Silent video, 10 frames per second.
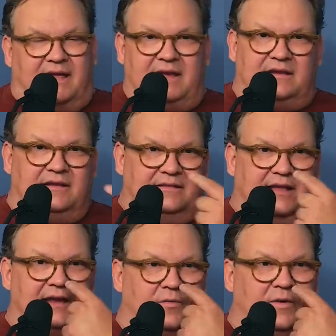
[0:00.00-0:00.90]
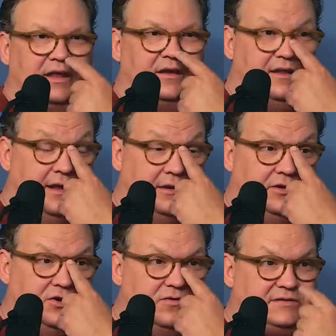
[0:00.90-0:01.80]
Like when
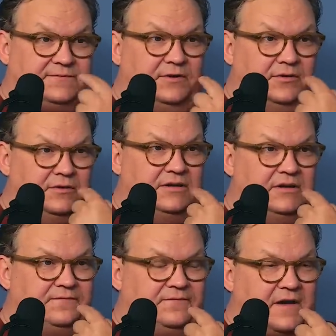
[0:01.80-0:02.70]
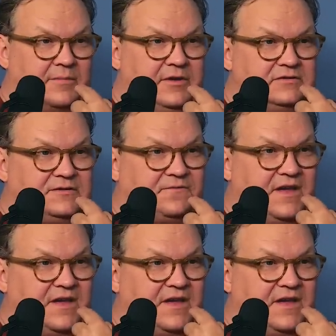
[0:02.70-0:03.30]
that goose flew in Fabio's